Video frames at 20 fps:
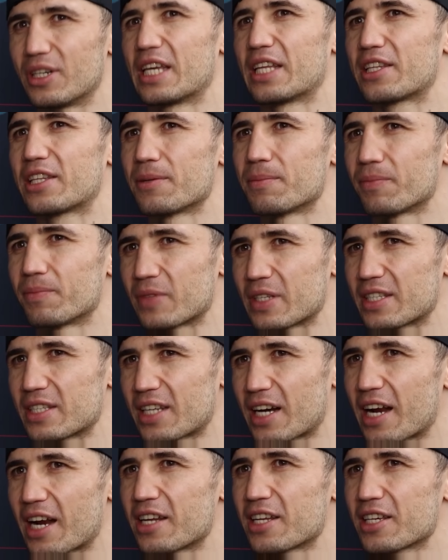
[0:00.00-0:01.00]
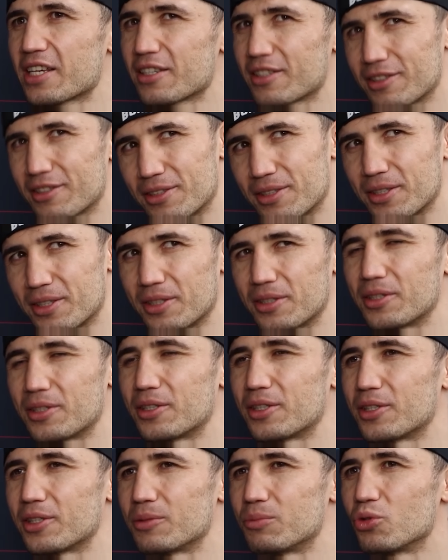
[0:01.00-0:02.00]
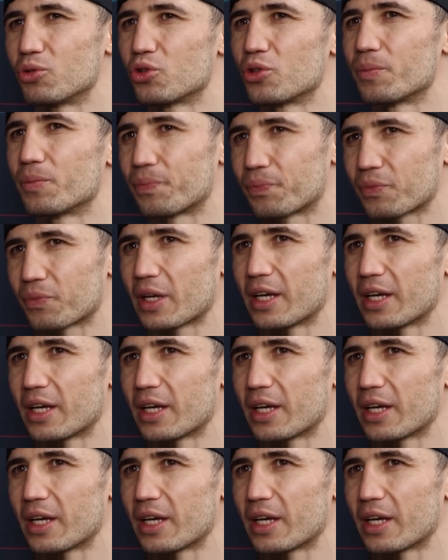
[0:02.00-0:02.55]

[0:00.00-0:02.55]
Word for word: him to tire quickly, especially against an